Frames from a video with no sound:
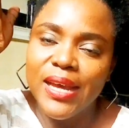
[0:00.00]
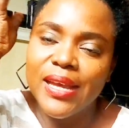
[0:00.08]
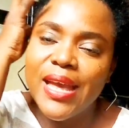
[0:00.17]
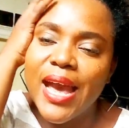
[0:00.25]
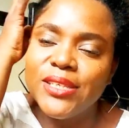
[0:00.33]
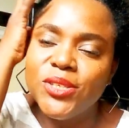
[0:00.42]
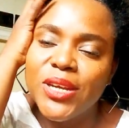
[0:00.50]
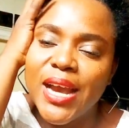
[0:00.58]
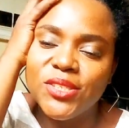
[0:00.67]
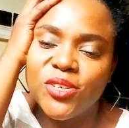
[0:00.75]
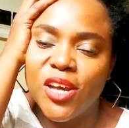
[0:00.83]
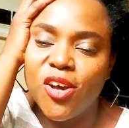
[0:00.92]
Guys, you
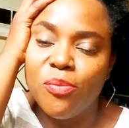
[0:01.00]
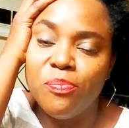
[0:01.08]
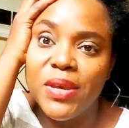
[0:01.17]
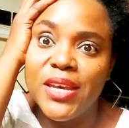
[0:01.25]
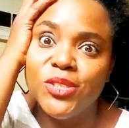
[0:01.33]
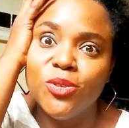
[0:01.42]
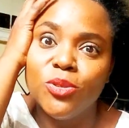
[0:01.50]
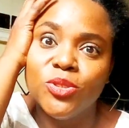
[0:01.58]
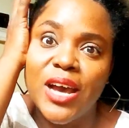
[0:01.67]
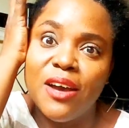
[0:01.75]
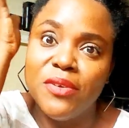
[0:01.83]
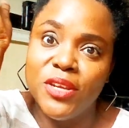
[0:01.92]
guys should help me. It's good
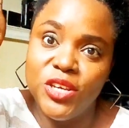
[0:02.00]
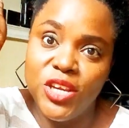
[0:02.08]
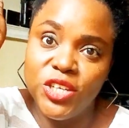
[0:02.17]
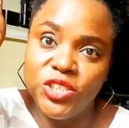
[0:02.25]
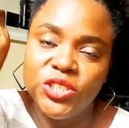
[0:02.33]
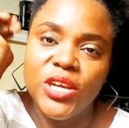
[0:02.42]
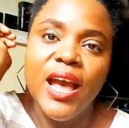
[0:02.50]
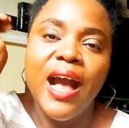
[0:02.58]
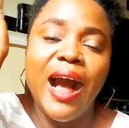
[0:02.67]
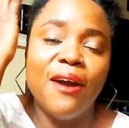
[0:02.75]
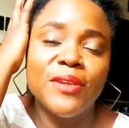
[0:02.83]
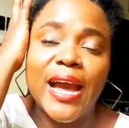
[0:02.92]
to have a niche.
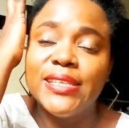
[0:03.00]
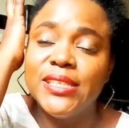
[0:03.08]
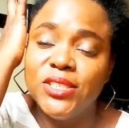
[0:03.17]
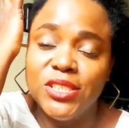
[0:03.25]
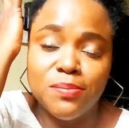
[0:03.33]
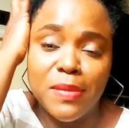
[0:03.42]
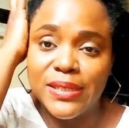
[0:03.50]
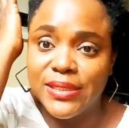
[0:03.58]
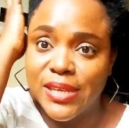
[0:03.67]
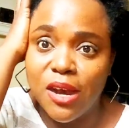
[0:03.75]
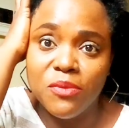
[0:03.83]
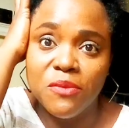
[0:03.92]
I've, I teach it
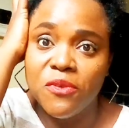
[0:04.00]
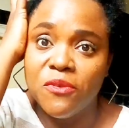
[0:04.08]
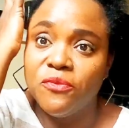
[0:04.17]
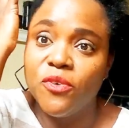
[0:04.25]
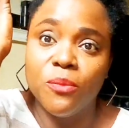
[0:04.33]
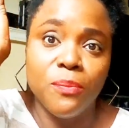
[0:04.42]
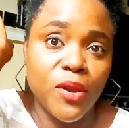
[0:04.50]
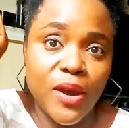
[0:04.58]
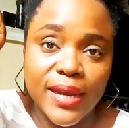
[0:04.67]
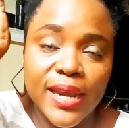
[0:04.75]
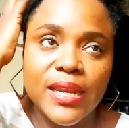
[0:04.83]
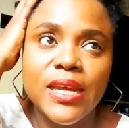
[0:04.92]
myself even for
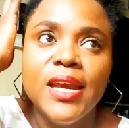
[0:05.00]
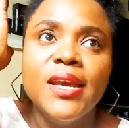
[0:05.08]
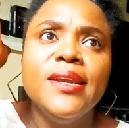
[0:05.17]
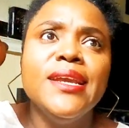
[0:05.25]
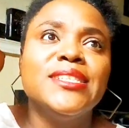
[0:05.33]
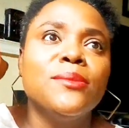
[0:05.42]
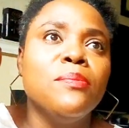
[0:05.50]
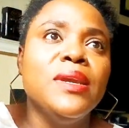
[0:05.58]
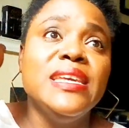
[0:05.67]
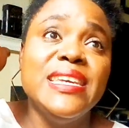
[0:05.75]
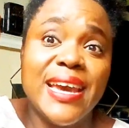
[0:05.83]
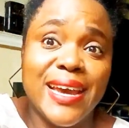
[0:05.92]
blogging. It took me
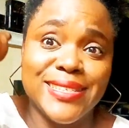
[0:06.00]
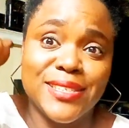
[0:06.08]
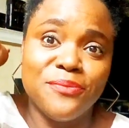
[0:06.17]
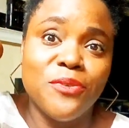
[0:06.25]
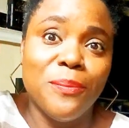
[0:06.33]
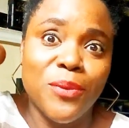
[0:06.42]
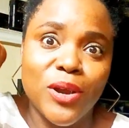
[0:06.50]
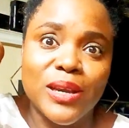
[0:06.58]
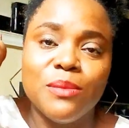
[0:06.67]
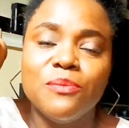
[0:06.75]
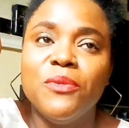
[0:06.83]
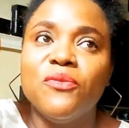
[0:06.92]
years for
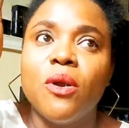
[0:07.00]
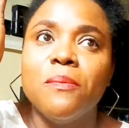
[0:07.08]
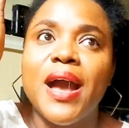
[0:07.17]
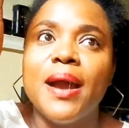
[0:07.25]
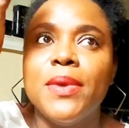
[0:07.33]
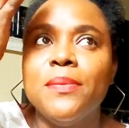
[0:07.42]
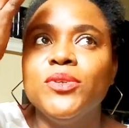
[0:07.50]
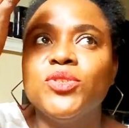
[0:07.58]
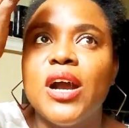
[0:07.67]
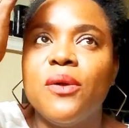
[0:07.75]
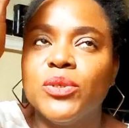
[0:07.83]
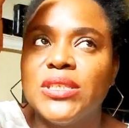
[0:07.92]
blogging before I'm able
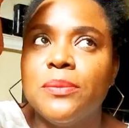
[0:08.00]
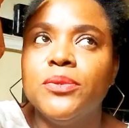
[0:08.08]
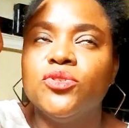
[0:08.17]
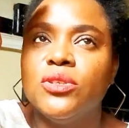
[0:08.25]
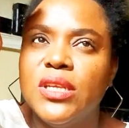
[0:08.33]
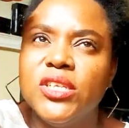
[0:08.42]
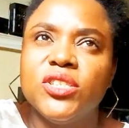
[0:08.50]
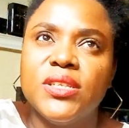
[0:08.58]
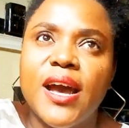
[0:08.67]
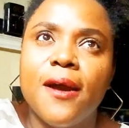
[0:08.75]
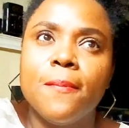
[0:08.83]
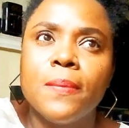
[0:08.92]
to I was able to niche
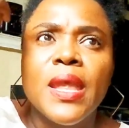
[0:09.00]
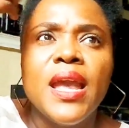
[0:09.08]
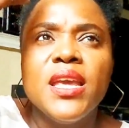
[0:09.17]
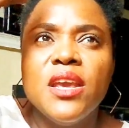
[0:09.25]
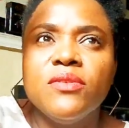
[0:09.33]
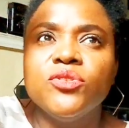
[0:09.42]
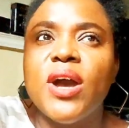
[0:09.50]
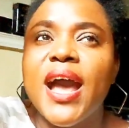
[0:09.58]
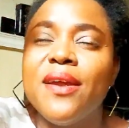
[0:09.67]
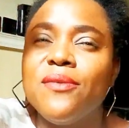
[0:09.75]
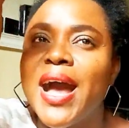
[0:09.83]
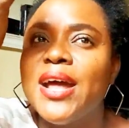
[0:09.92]
down. Even though
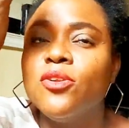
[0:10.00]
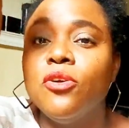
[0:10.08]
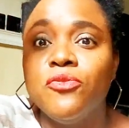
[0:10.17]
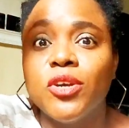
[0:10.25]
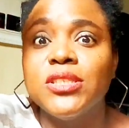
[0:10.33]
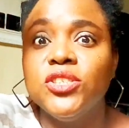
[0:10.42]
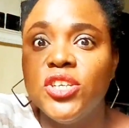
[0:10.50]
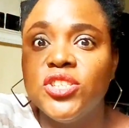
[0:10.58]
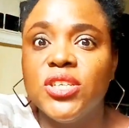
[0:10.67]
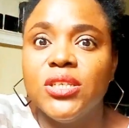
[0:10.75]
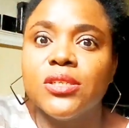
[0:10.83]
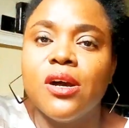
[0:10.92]
I had obvious
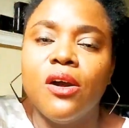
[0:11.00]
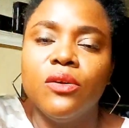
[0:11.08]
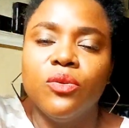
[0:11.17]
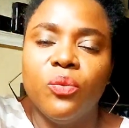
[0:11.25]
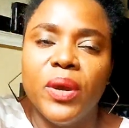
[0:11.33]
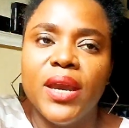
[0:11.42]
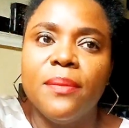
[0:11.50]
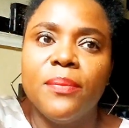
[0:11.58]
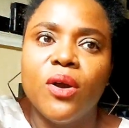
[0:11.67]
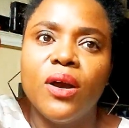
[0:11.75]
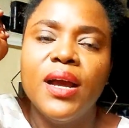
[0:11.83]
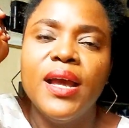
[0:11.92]
niches all the way,
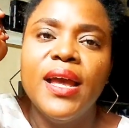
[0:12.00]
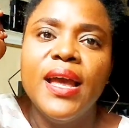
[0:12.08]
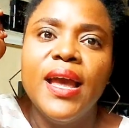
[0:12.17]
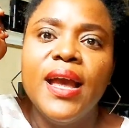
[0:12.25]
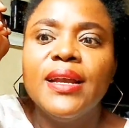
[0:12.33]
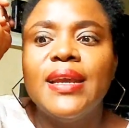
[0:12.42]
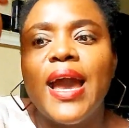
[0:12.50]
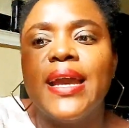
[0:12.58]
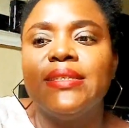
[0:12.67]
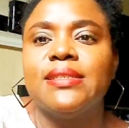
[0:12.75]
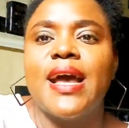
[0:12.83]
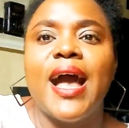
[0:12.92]
but
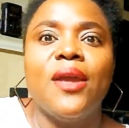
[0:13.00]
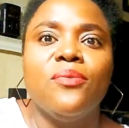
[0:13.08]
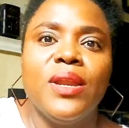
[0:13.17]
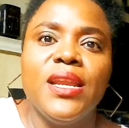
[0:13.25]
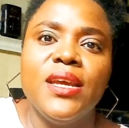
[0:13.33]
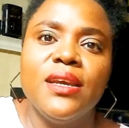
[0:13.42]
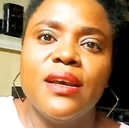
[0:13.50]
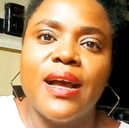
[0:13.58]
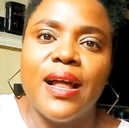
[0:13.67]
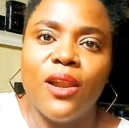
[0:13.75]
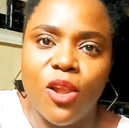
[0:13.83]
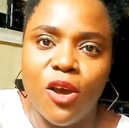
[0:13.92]
guys, I
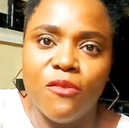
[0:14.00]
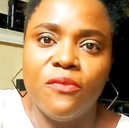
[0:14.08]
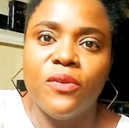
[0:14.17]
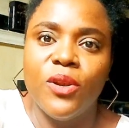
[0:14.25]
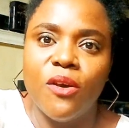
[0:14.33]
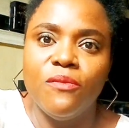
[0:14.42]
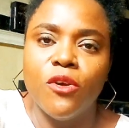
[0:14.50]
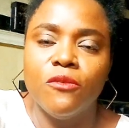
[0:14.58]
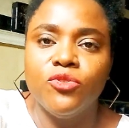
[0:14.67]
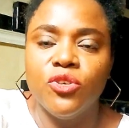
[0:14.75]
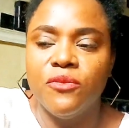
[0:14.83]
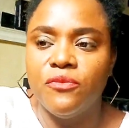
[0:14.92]
really love love
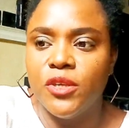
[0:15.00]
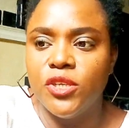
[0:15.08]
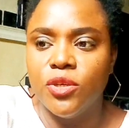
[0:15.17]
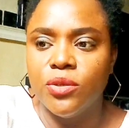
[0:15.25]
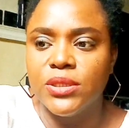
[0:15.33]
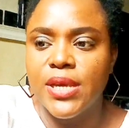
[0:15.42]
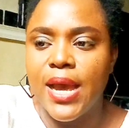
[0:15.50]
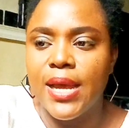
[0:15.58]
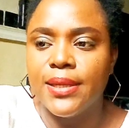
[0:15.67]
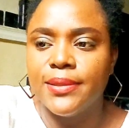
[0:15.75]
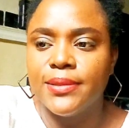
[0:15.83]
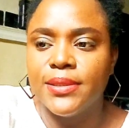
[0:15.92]
love doing videos
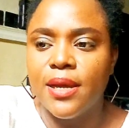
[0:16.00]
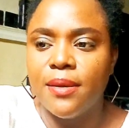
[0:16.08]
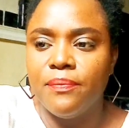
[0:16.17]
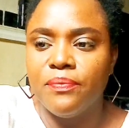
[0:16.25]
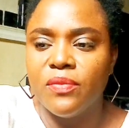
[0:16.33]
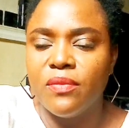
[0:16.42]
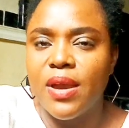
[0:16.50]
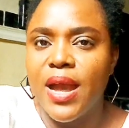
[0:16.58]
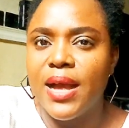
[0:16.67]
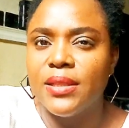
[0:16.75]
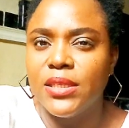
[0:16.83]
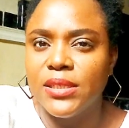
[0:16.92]
and um,
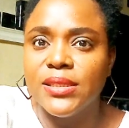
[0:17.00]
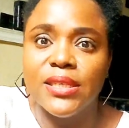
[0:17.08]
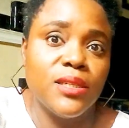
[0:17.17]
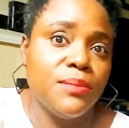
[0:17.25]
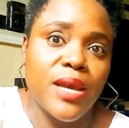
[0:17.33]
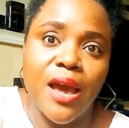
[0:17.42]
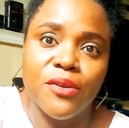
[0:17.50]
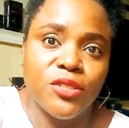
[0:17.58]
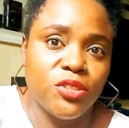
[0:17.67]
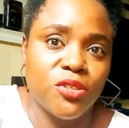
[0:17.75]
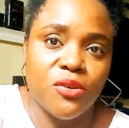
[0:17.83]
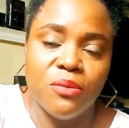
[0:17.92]
this is the diary
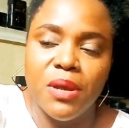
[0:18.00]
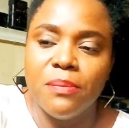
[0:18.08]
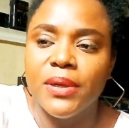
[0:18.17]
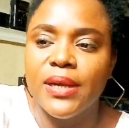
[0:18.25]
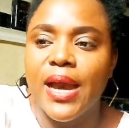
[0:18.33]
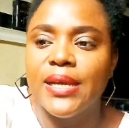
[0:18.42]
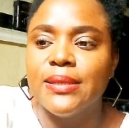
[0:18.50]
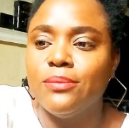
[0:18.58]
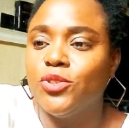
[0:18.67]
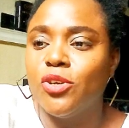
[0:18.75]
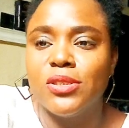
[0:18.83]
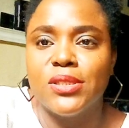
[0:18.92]
session. Remember, guys,
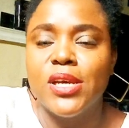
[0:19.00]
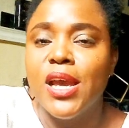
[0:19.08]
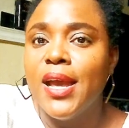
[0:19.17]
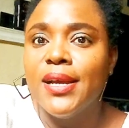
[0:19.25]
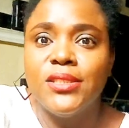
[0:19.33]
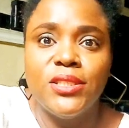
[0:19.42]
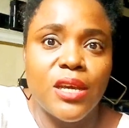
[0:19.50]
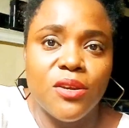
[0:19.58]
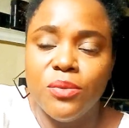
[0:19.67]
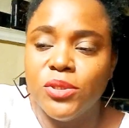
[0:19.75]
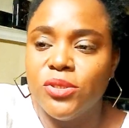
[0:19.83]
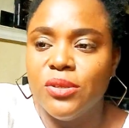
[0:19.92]
I'm just
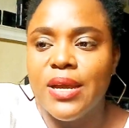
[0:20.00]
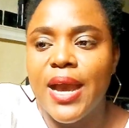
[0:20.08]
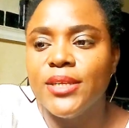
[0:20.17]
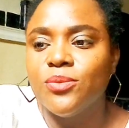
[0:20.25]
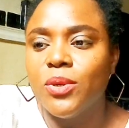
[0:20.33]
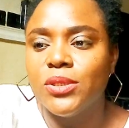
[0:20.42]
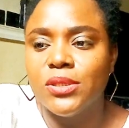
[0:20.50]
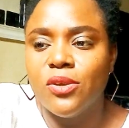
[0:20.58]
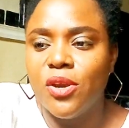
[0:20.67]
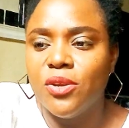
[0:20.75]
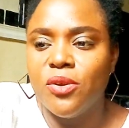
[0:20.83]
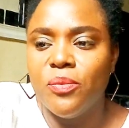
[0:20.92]
sharing with you guys what's
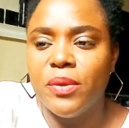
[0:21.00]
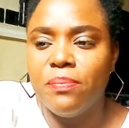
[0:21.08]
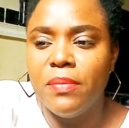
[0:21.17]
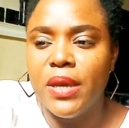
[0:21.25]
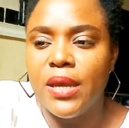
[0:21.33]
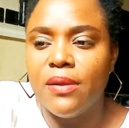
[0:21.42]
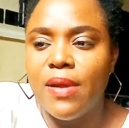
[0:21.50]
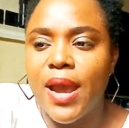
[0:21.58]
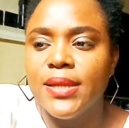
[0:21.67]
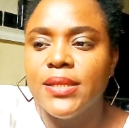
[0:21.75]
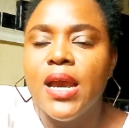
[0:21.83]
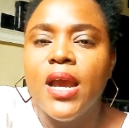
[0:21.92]
going on with me,
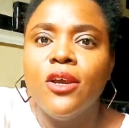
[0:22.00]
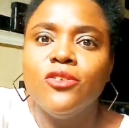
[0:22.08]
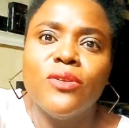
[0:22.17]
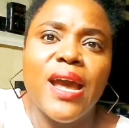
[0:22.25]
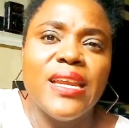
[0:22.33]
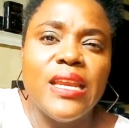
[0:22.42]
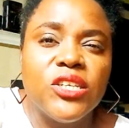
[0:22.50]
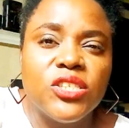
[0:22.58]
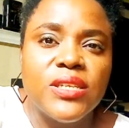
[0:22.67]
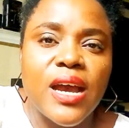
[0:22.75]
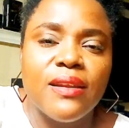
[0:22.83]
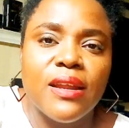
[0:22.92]
right? Should I
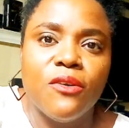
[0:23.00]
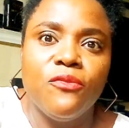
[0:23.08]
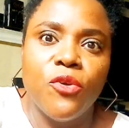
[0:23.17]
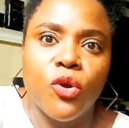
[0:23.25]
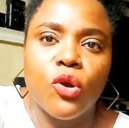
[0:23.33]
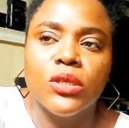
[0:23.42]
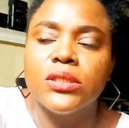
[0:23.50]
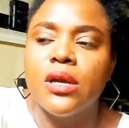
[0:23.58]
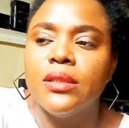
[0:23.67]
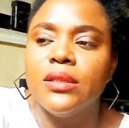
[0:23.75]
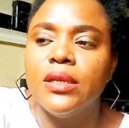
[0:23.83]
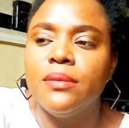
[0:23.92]
niche down and focus
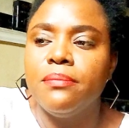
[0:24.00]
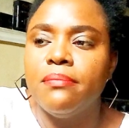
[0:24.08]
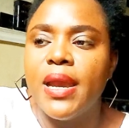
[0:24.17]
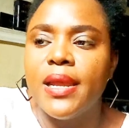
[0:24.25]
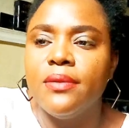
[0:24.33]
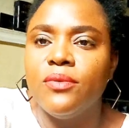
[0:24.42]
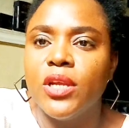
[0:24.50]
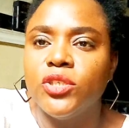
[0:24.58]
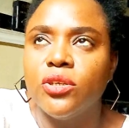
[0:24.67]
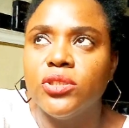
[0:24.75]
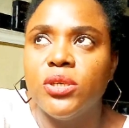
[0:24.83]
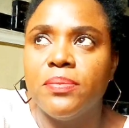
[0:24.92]
on the men
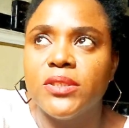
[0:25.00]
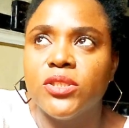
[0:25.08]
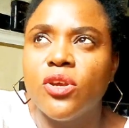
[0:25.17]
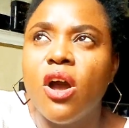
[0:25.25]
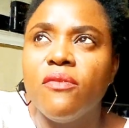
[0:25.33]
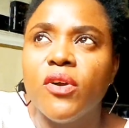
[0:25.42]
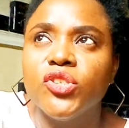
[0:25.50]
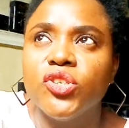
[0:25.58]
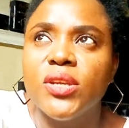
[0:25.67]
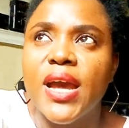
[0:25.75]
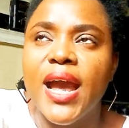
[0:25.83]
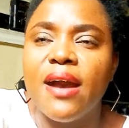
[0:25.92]
relationship and stuff, or
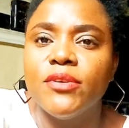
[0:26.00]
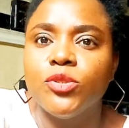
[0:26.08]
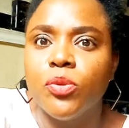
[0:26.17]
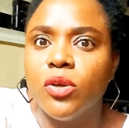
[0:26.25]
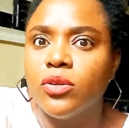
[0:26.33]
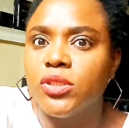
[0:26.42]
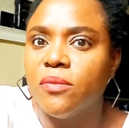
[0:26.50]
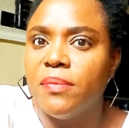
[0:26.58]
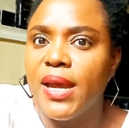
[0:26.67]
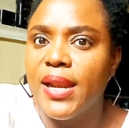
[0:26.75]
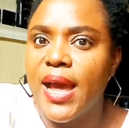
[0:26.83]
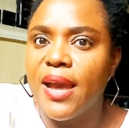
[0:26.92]
should I have a sprinkles of
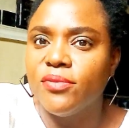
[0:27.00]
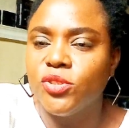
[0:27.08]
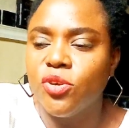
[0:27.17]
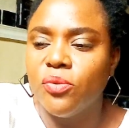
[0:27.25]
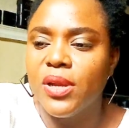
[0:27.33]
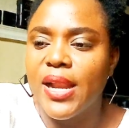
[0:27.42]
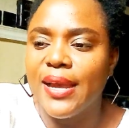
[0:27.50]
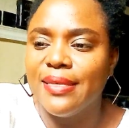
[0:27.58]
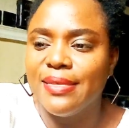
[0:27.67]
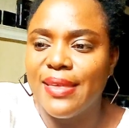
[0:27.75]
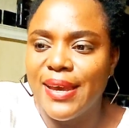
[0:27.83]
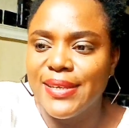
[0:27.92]
my life story
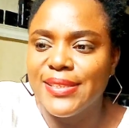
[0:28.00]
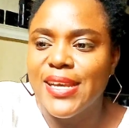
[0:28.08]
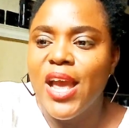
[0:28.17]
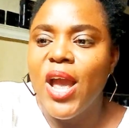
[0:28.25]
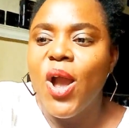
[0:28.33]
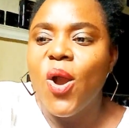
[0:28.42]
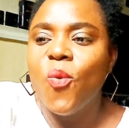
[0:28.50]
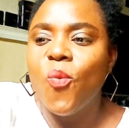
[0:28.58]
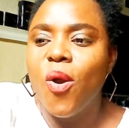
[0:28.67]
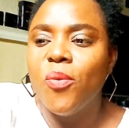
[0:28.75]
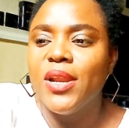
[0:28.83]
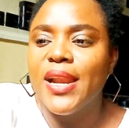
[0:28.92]
like this?
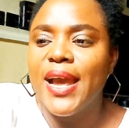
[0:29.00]
What would you